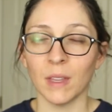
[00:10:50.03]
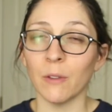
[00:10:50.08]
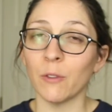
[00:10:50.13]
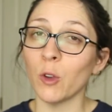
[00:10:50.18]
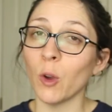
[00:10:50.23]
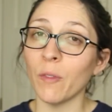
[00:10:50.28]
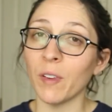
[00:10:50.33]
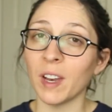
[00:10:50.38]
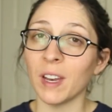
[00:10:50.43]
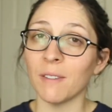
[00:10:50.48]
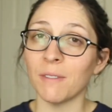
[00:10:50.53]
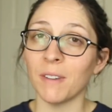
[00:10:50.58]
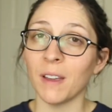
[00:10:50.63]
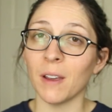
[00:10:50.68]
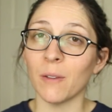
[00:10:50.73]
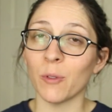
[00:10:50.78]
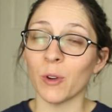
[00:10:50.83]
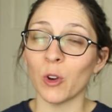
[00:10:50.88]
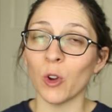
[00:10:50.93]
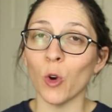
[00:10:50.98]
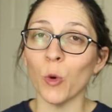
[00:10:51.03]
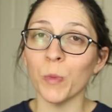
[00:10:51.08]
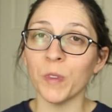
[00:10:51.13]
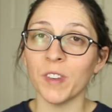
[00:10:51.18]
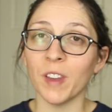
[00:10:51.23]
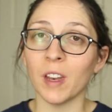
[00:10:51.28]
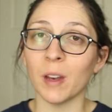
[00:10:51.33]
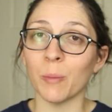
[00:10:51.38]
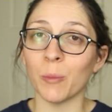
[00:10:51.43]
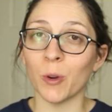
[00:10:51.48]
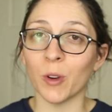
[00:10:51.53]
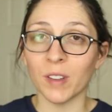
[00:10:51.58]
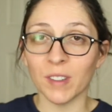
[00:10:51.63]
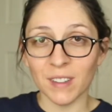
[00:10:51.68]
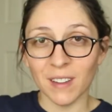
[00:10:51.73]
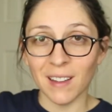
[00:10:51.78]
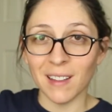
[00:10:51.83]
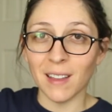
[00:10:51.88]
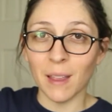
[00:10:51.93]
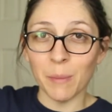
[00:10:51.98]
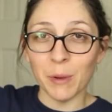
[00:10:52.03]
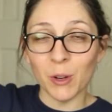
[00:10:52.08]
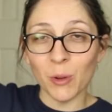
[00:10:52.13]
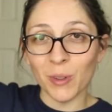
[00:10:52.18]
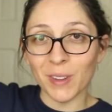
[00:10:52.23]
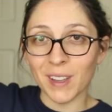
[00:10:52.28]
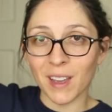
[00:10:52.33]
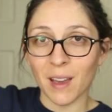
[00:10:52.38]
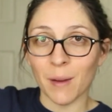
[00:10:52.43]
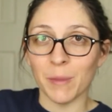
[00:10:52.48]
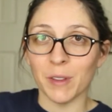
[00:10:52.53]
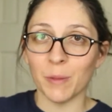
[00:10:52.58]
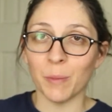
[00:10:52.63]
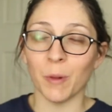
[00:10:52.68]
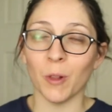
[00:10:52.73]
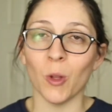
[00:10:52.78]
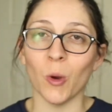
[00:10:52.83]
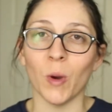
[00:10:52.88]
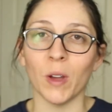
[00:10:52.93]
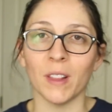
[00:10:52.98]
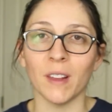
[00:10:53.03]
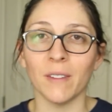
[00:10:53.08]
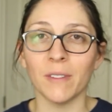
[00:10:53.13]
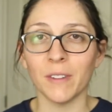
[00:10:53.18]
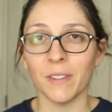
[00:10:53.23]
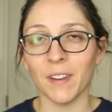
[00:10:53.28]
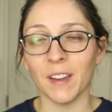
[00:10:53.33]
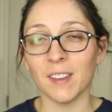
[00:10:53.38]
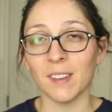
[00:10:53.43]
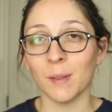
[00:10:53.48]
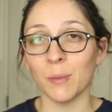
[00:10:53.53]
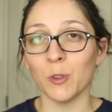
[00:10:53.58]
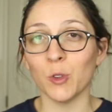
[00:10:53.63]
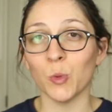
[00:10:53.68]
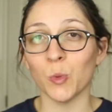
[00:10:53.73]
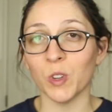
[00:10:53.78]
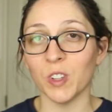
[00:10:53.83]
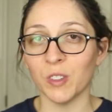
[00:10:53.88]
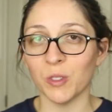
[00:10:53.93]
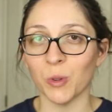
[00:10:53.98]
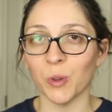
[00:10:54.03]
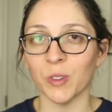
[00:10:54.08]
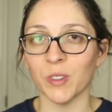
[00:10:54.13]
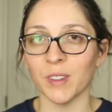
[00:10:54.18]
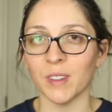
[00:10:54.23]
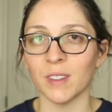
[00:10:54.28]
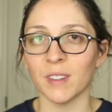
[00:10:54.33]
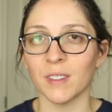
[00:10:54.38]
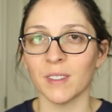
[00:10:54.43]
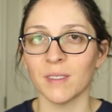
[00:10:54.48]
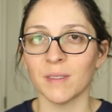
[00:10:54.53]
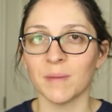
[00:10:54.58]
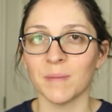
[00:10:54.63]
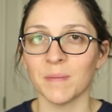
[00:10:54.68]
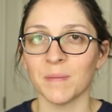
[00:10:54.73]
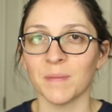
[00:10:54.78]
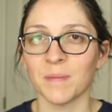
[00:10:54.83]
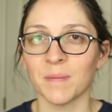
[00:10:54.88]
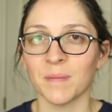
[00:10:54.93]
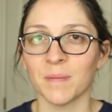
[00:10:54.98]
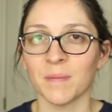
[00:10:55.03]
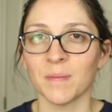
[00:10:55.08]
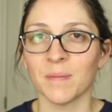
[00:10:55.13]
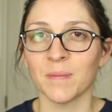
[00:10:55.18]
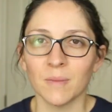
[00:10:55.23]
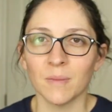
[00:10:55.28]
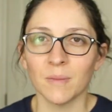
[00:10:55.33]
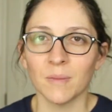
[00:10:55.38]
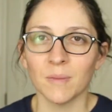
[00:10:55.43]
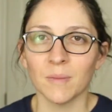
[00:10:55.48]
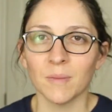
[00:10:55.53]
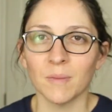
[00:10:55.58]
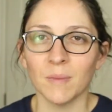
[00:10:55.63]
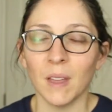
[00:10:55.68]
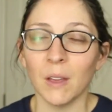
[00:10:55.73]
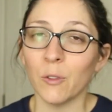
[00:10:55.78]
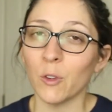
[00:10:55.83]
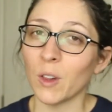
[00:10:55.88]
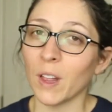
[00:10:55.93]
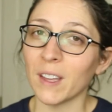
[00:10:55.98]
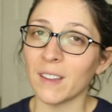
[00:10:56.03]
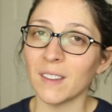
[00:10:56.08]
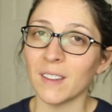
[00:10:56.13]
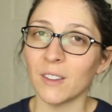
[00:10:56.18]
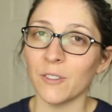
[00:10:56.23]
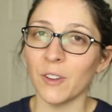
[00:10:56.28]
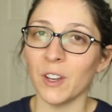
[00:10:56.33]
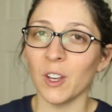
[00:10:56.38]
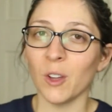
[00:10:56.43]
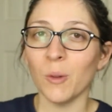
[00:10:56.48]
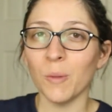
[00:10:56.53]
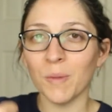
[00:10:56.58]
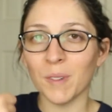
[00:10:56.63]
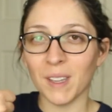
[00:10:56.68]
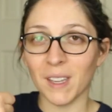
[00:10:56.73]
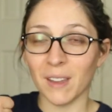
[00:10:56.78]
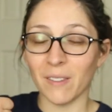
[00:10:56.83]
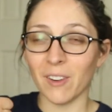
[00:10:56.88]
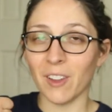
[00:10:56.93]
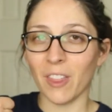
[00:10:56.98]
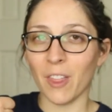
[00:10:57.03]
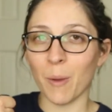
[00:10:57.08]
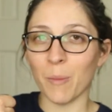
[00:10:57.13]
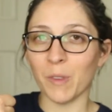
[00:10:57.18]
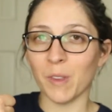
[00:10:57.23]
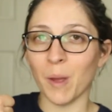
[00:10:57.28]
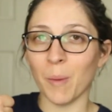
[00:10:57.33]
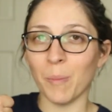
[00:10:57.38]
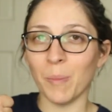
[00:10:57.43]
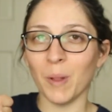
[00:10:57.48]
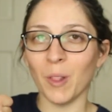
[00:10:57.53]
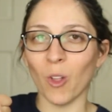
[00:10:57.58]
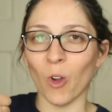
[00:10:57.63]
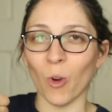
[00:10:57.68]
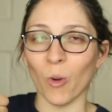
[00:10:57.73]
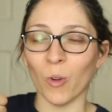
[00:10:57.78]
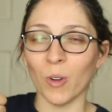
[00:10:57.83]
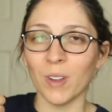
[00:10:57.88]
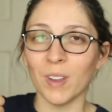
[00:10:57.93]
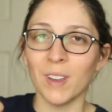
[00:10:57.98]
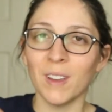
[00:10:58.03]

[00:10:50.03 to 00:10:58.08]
If you have any favorite homesteading books, let me know in the comments below. I'd love to find some new resources. If you like this video, give it a thumbs up below.